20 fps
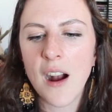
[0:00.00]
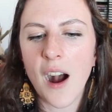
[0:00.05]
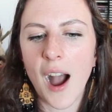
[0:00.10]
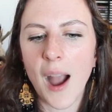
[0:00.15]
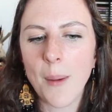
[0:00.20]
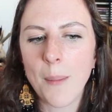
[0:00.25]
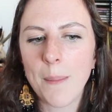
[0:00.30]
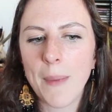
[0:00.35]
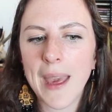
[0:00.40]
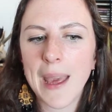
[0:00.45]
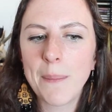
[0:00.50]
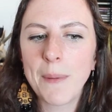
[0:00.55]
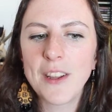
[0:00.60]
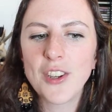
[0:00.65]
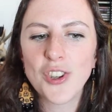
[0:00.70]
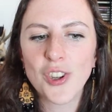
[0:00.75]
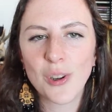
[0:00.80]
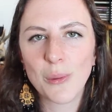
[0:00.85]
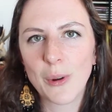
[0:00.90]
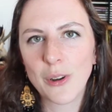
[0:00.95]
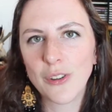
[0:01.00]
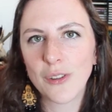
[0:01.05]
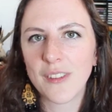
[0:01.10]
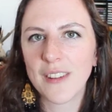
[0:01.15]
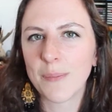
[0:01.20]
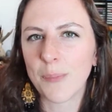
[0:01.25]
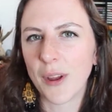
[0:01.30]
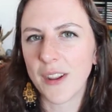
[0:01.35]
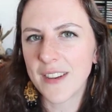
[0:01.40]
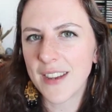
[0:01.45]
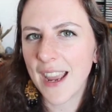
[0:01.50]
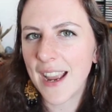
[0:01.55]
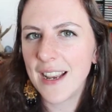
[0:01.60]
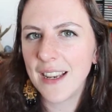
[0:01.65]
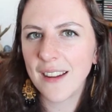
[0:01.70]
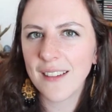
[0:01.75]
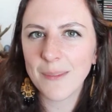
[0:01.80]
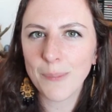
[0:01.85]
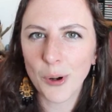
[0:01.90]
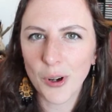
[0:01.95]
I'm maybe too much of a
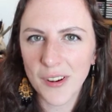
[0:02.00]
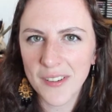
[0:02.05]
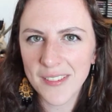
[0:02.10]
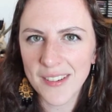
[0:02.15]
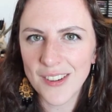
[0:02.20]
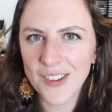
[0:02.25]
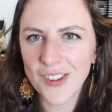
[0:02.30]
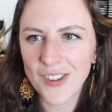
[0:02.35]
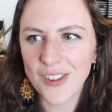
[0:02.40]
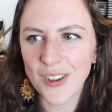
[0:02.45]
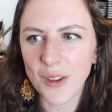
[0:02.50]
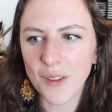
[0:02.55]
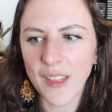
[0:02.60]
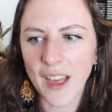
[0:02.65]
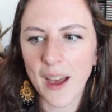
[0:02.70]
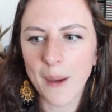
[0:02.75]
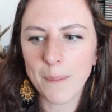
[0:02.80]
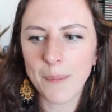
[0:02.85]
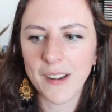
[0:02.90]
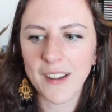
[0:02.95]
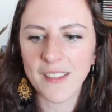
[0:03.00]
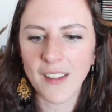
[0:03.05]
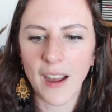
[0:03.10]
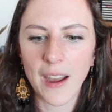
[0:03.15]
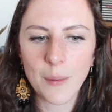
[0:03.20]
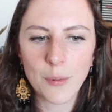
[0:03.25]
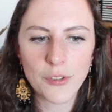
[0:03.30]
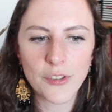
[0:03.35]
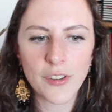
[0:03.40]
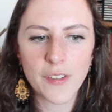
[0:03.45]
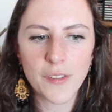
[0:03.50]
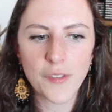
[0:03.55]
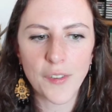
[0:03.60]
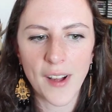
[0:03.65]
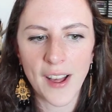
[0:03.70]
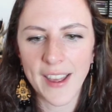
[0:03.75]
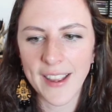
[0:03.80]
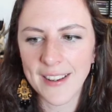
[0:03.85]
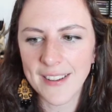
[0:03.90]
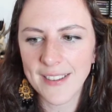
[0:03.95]
spontaneous person to do that, because I will just
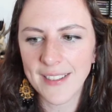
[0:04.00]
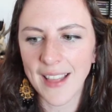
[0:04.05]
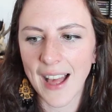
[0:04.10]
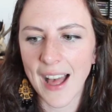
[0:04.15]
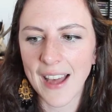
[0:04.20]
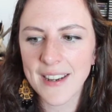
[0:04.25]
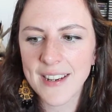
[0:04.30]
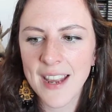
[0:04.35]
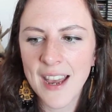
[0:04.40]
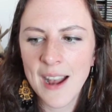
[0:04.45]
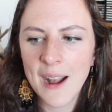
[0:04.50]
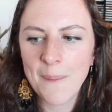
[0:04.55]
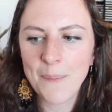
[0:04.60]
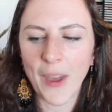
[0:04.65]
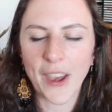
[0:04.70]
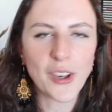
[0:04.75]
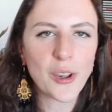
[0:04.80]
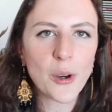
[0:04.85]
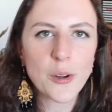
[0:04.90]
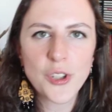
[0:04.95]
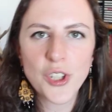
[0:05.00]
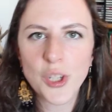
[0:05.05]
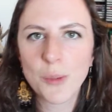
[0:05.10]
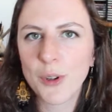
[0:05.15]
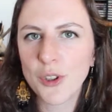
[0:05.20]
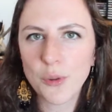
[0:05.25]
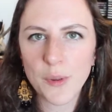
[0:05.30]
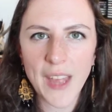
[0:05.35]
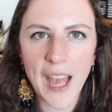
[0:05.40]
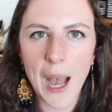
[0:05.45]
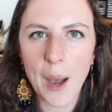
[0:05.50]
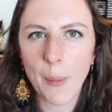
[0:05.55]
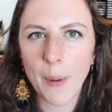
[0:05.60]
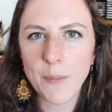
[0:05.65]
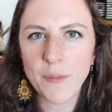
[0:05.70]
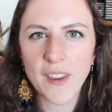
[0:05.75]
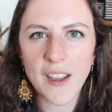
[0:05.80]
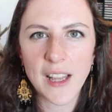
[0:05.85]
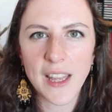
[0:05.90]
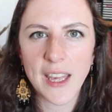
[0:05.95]
find that I go too much with how I'm
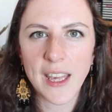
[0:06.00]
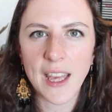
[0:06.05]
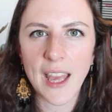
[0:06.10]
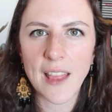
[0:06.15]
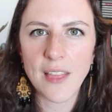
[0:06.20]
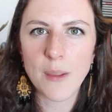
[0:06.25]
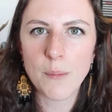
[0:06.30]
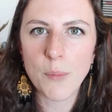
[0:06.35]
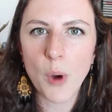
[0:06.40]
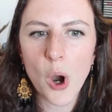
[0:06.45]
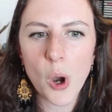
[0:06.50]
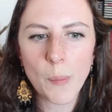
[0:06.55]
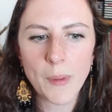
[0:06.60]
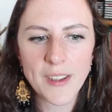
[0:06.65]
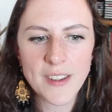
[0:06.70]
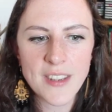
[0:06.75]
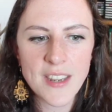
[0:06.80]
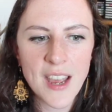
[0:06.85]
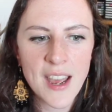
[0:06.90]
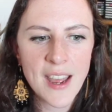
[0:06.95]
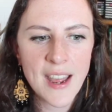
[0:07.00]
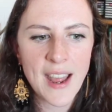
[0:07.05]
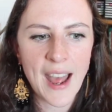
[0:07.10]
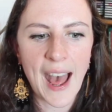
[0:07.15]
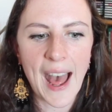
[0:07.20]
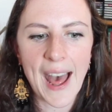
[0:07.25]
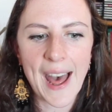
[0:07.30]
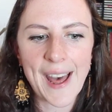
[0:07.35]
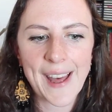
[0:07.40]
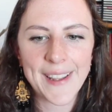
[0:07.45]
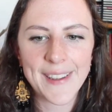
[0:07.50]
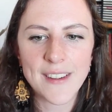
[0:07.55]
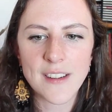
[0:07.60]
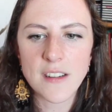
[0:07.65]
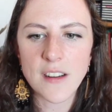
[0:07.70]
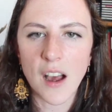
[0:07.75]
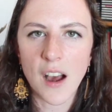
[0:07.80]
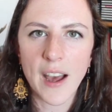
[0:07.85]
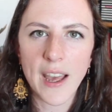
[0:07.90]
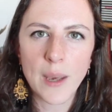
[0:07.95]
feeling in the moment, and
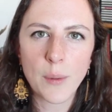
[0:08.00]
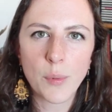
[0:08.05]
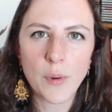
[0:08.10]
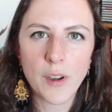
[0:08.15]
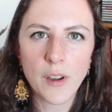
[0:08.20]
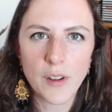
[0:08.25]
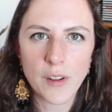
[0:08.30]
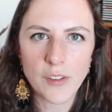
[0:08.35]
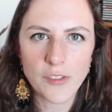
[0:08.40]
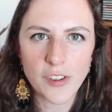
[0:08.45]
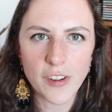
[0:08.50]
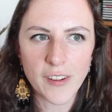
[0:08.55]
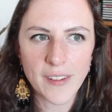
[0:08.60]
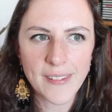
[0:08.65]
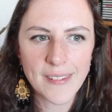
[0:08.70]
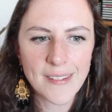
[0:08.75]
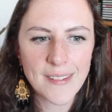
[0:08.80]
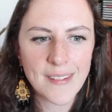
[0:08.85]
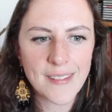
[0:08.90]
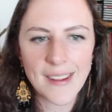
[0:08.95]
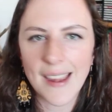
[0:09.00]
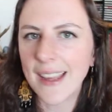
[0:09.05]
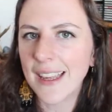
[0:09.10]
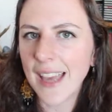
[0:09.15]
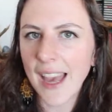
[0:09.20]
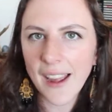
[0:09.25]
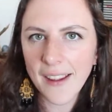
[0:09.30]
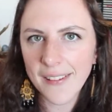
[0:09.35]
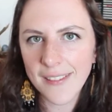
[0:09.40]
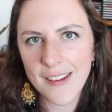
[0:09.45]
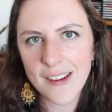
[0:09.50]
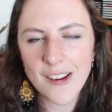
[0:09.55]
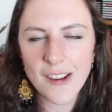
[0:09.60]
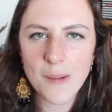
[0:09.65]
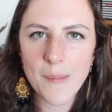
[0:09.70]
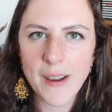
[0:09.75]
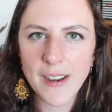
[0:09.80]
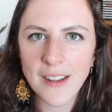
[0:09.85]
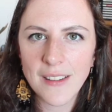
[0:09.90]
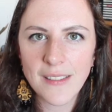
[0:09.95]
I will just say yes to too
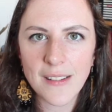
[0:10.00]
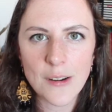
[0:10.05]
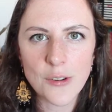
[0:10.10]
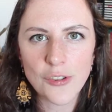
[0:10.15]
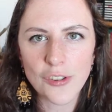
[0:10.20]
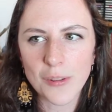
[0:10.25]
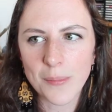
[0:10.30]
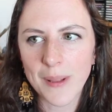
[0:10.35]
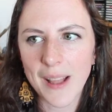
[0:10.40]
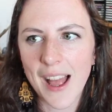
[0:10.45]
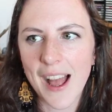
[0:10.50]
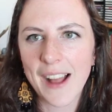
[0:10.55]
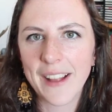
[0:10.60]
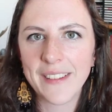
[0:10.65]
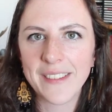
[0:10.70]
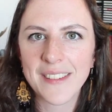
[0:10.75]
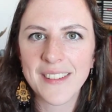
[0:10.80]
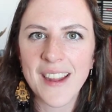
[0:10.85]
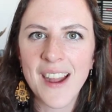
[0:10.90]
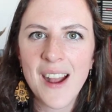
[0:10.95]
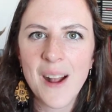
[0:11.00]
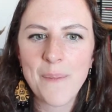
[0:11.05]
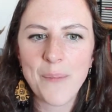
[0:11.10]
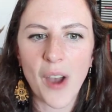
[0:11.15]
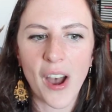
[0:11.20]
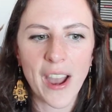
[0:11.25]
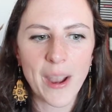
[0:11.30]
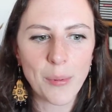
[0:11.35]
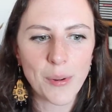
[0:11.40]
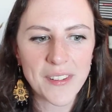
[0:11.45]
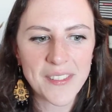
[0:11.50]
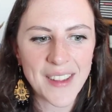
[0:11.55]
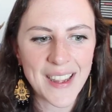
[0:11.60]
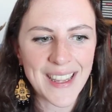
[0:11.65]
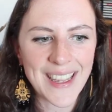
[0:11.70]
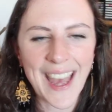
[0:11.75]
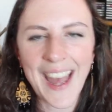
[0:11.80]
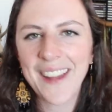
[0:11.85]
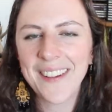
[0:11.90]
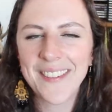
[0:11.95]
many social plans. I will say
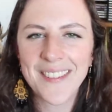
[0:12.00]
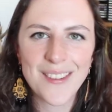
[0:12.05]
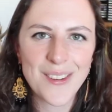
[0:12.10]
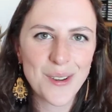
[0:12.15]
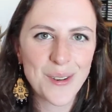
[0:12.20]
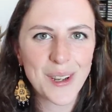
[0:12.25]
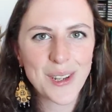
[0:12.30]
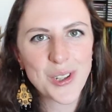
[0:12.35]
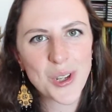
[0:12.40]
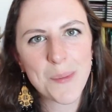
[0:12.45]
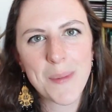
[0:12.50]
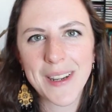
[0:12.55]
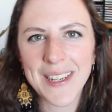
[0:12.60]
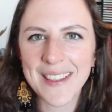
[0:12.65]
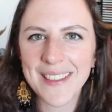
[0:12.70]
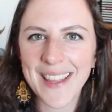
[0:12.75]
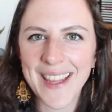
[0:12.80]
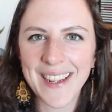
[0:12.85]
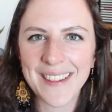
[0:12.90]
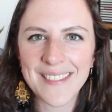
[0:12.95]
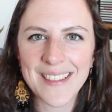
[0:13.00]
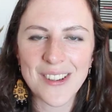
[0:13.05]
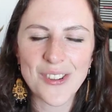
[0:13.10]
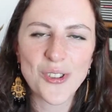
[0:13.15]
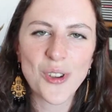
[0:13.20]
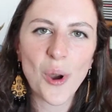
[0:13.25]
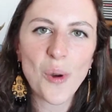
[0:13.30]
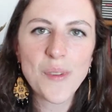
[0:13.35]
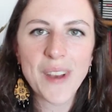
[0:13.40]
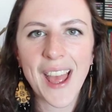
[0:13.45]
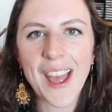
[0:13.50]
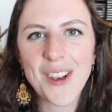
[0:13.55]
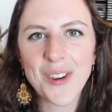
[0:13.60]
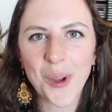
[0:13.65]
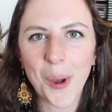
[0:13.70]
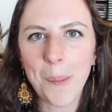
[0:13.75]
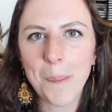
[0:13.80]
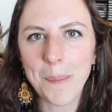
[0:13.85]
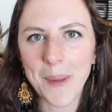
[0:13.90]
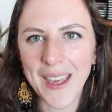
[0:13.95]
yes to doing too many things that don't end
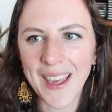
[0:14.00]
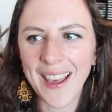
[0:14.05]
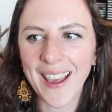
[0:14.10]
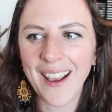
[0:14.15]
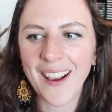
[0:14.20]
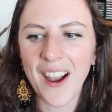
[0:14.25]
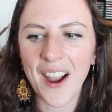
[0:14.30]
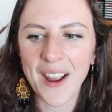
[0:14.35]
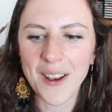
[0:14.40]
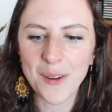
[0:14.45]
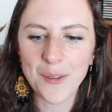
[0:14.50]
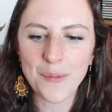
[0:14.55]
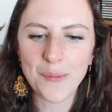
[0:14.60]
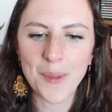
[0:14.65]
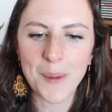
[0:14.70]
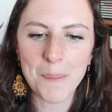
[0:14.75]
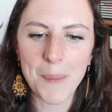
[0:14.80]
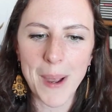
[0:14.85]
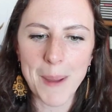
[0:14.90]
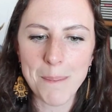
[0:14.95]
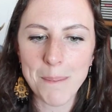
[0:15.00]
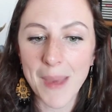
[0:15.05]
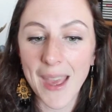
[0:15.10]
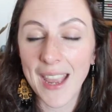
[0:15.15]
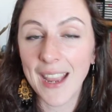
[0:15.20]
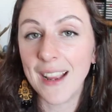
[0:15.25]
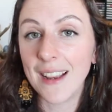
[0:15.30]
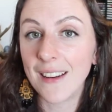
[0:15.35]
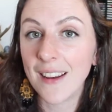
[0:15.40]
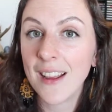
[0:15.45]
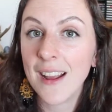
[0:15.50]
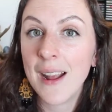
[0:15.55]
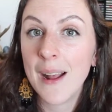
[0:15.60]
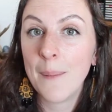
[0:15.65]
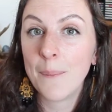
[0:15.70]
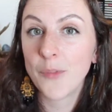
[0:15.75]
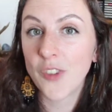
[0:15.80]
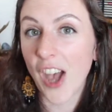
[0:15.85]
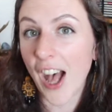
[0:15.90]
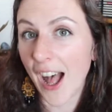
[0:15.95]
up being kind of my main
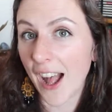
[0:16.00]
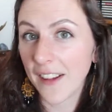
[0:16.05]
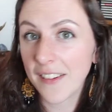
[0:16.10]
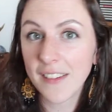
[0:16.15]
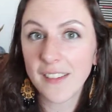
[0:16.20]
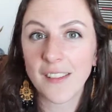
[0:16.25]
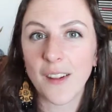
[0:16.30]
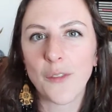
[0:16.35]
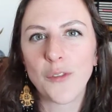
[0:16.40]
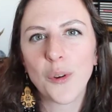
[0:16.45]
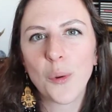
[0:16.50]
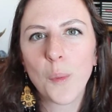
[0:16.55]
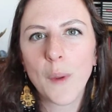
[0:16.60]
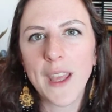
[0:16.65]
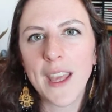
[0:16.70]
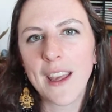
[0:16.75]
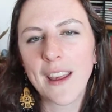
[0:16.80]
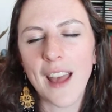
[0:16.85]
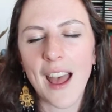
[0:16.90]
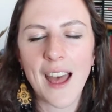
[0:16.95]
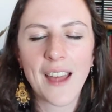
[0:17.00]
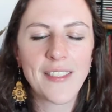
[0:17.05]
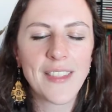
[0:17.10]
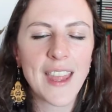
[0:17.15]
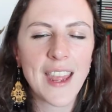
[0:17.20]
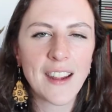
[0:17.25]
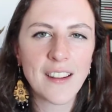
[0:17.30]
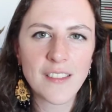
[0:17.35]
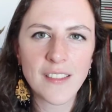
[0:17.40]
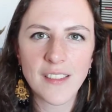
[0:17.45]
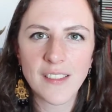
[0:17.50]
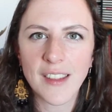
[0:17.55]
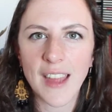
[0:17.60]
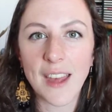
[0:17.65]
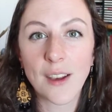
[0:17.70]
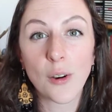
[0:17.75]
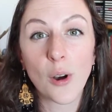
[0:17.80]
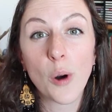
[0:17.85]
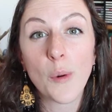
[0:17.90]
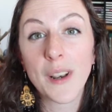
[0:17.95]
tasks of the week, and things just
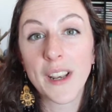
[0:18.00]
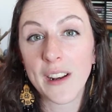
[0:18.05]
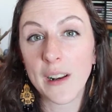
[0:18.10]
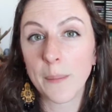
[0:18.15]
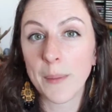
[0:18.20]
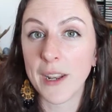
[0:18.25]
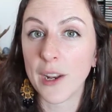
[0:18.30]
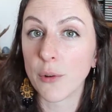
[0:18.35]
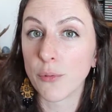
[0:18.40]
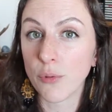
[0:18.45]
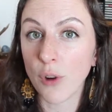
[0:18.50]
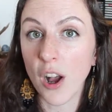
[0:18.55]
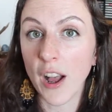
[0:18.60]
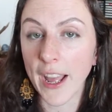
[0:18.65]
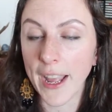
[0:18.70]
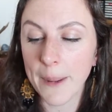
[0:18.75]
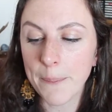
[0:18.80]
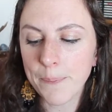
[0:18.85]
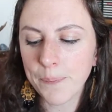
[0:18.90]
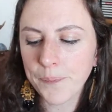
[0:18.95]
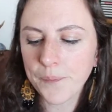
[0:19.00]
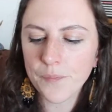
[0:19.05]
go a little bit awry.